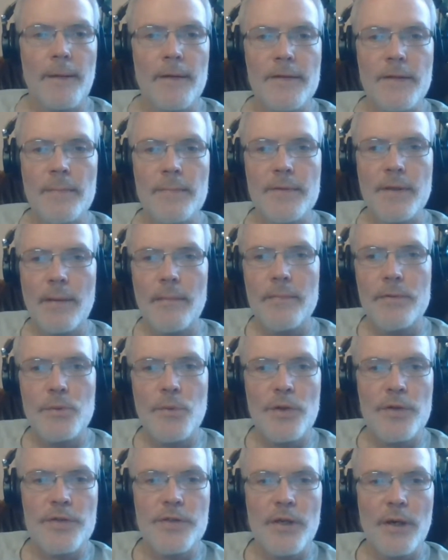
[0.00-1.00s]
sometimes
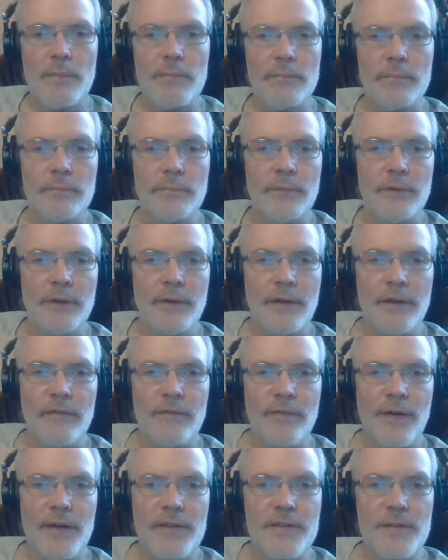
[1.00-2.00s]
with some
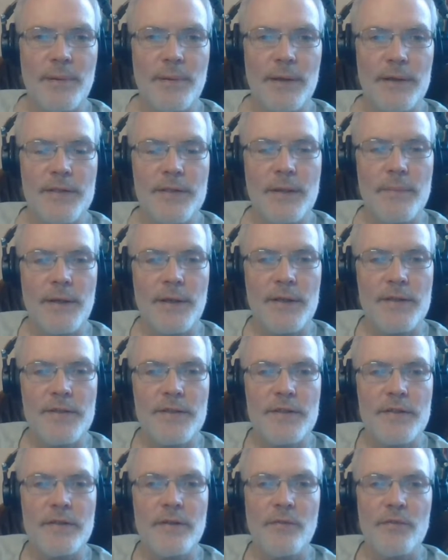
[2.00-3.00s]
flexibility,
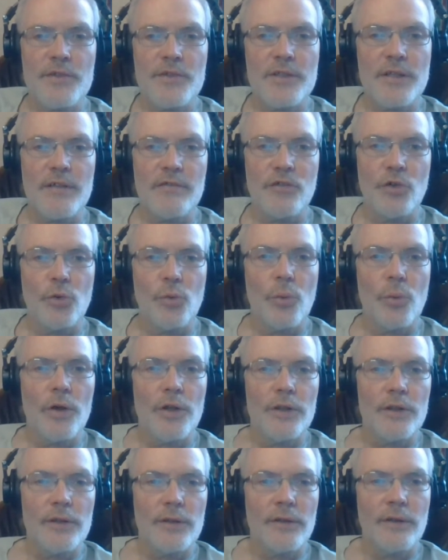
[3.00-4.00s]
because obviously rule
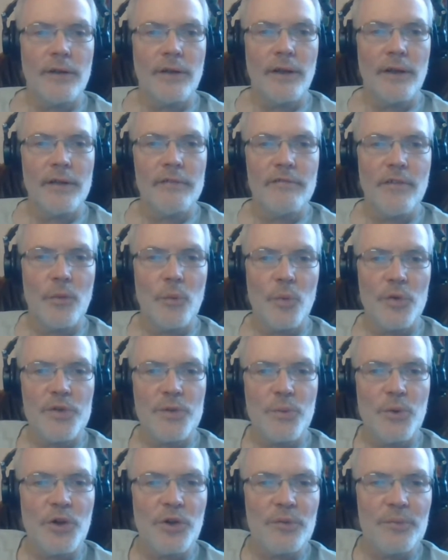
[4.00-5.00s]
1, I can run
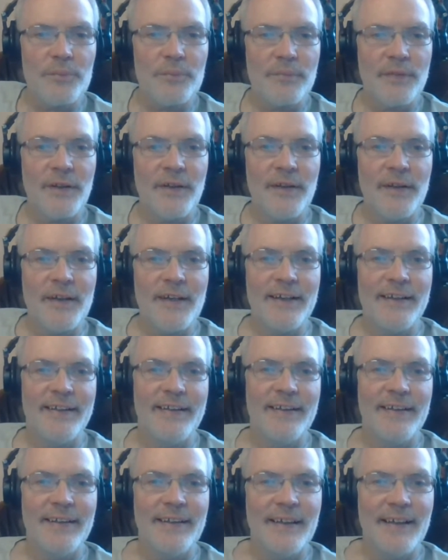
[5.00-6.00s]
what I want.
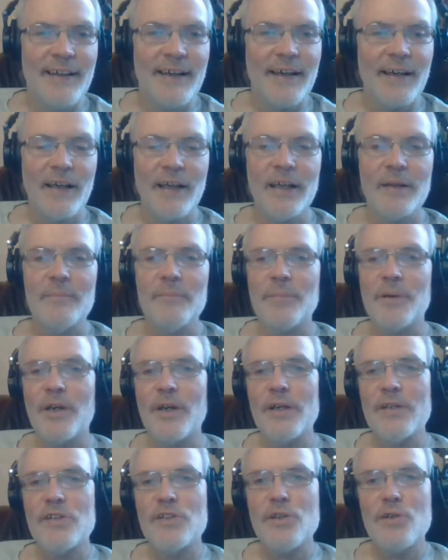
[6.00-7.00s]
But
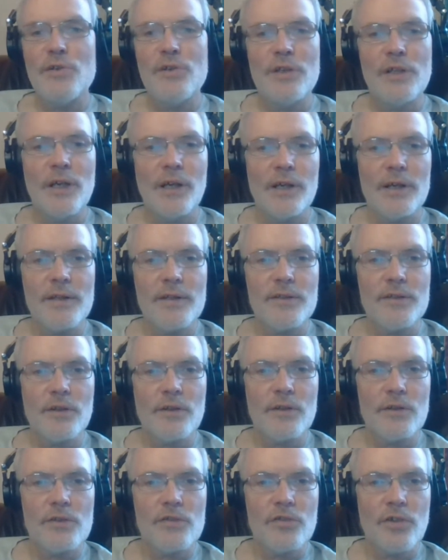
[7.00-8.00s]
I do like
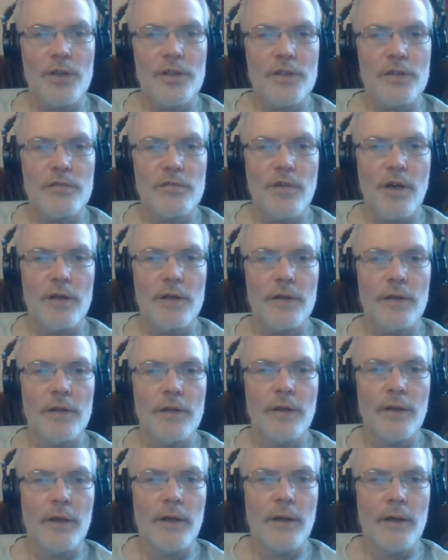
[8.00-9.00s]
to try to run,
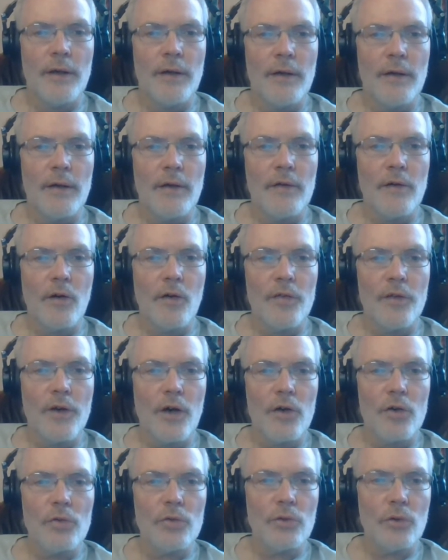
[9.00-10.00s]
on the
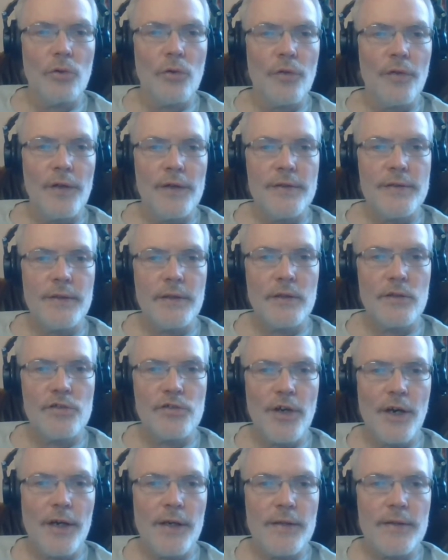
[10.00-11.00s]
whole, authentic
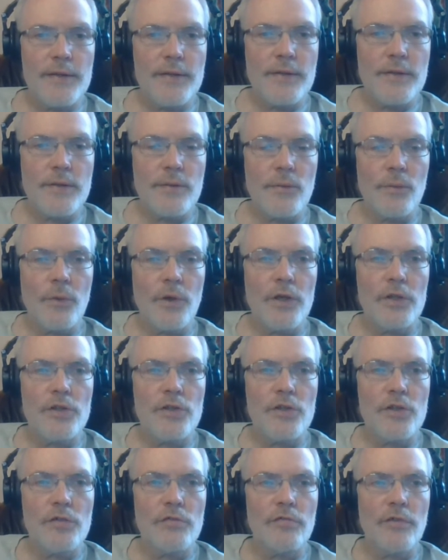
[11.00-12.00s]
trains
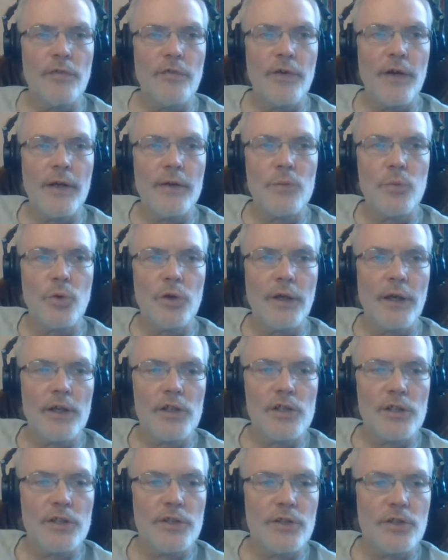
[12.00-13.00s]
which reflect what
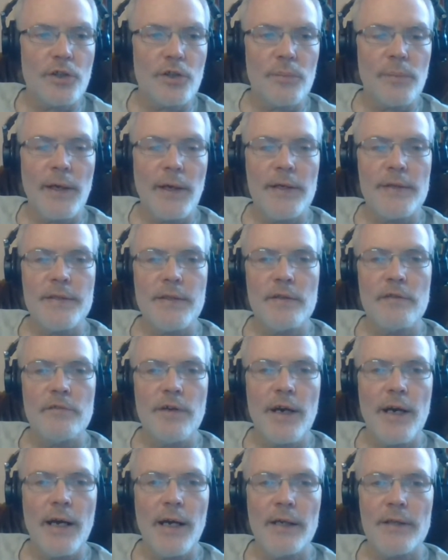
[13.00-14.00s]
actually took place in
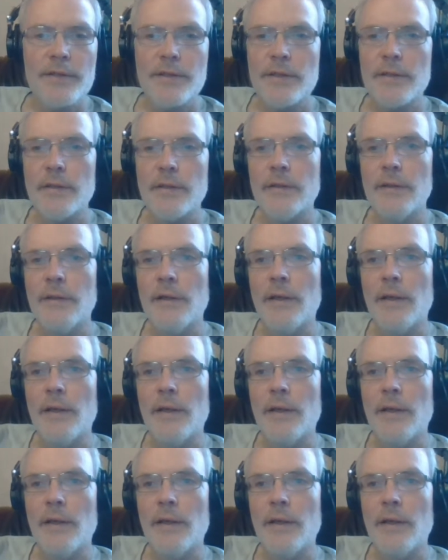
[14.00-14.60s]
reality.